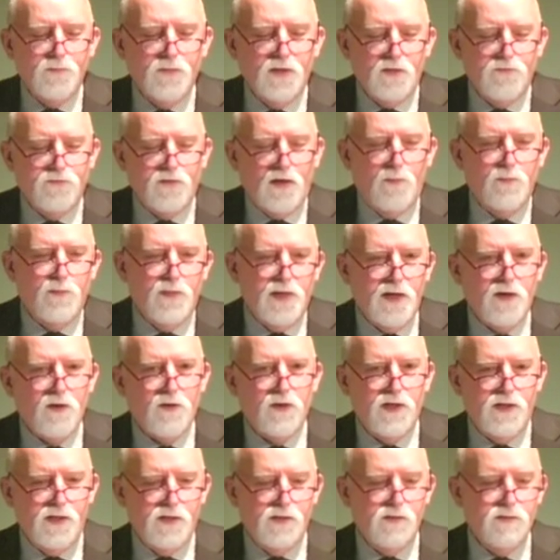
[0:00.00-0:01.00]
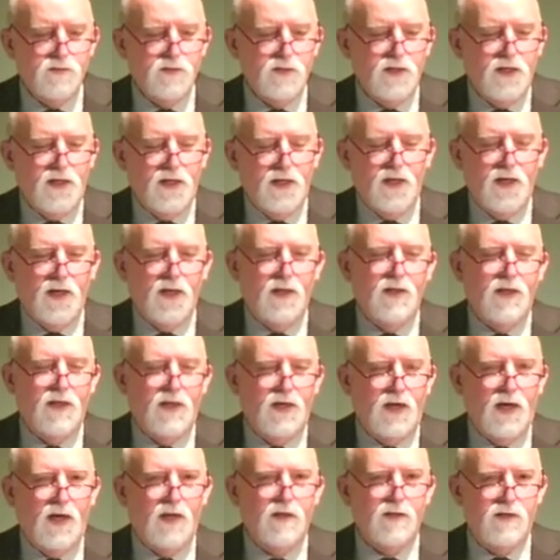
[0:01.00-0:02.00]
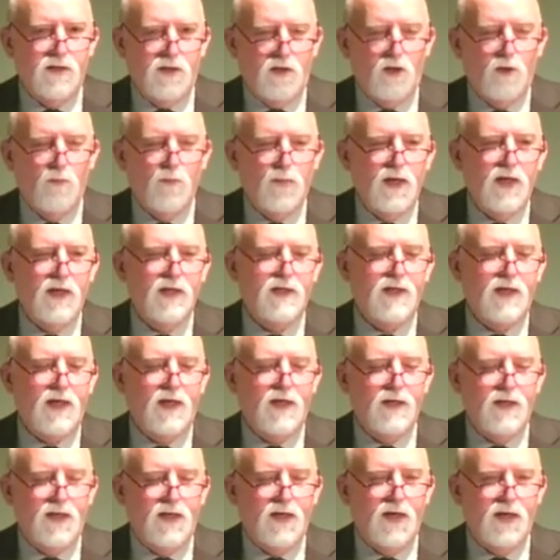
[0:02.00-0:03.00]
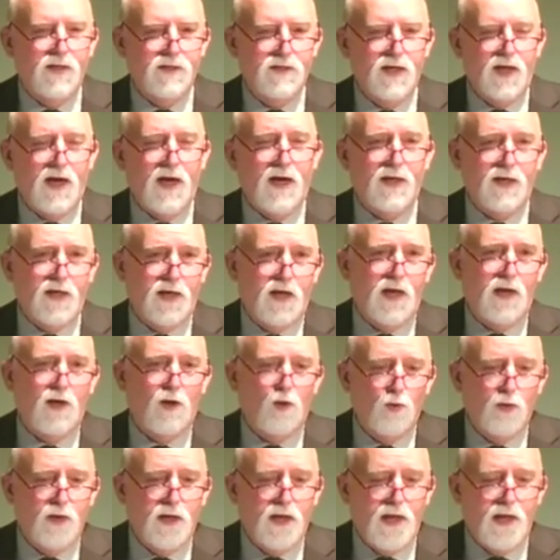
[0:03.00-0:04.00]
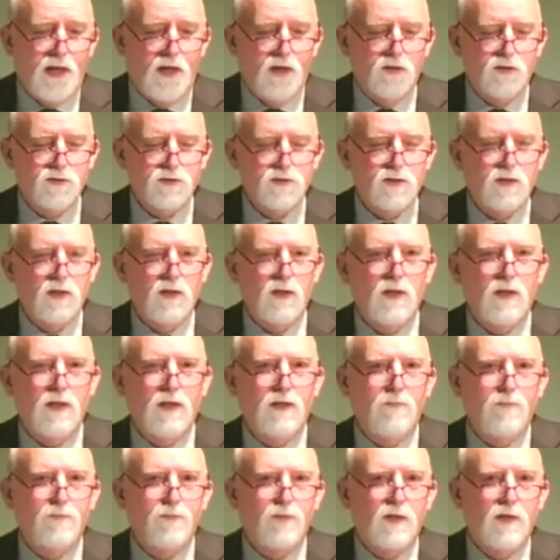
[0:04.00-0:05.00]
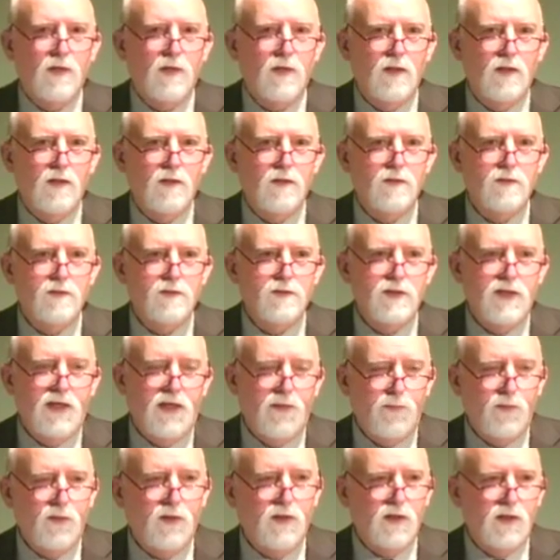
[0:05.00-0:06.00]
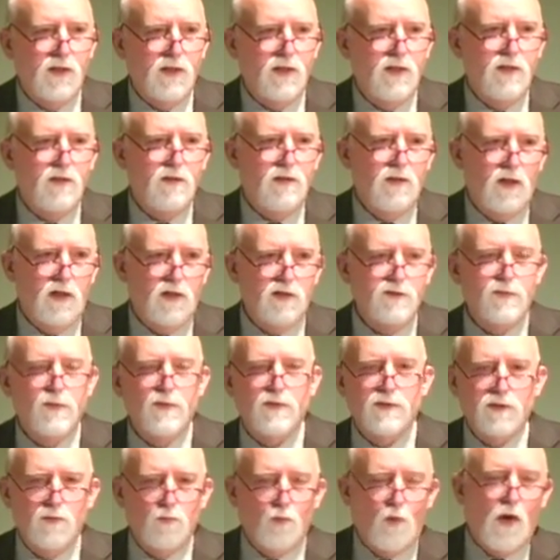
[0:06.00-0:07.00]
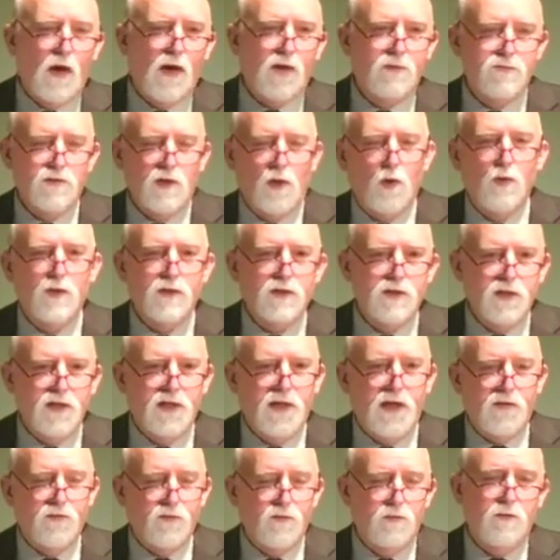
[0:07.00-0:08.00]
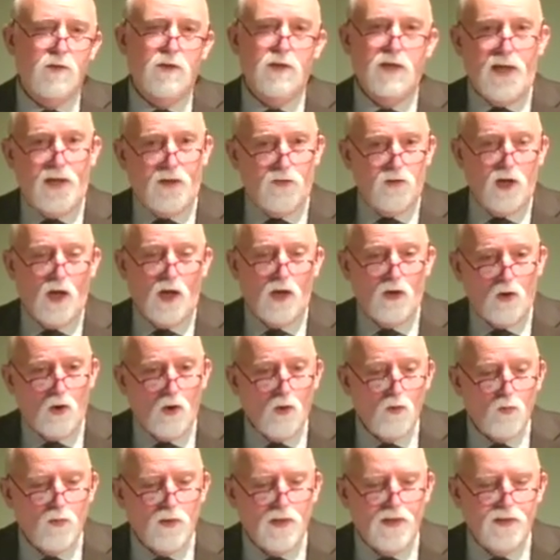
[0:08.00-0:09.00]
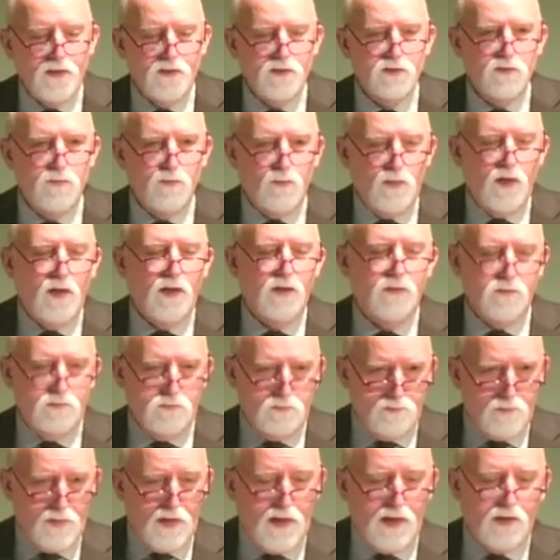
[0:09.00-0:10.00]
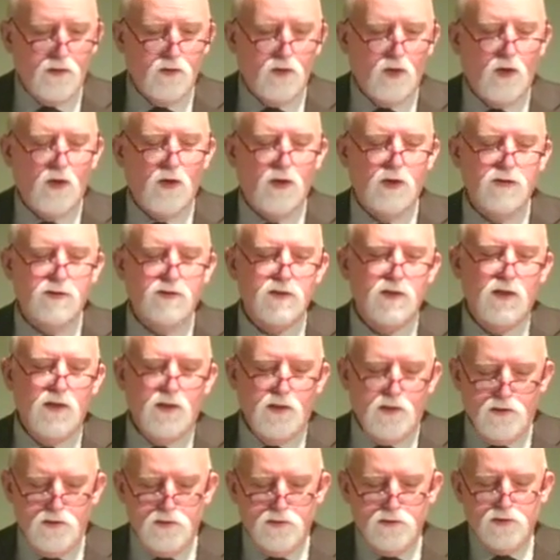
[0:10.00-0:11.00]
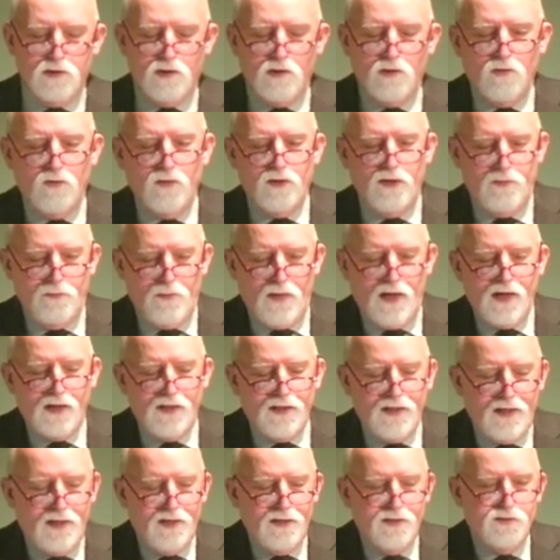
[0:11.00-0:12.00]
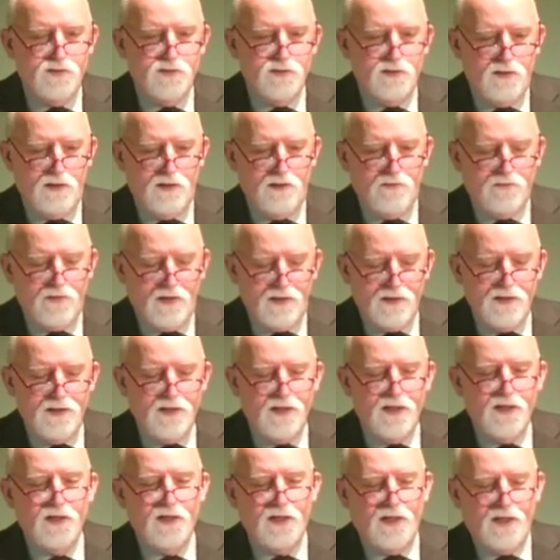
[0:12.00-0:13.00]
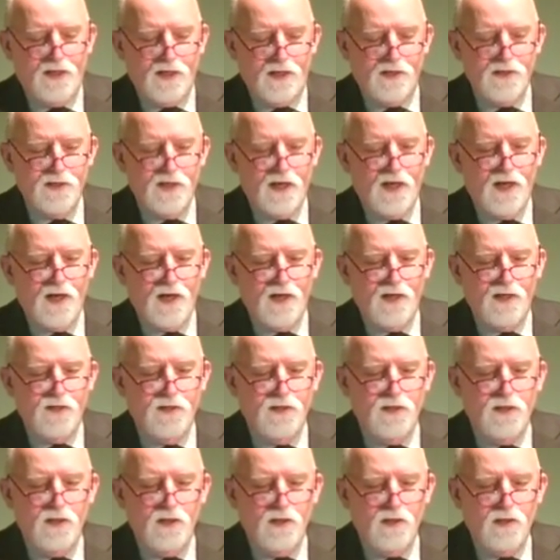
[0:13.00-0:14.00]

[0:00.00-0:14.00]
if I'm married and I get on Medicaid and I die, and I own a house, typically husbands and wives own it together. Now, not always, but by and large. So in my case, if I did and I died,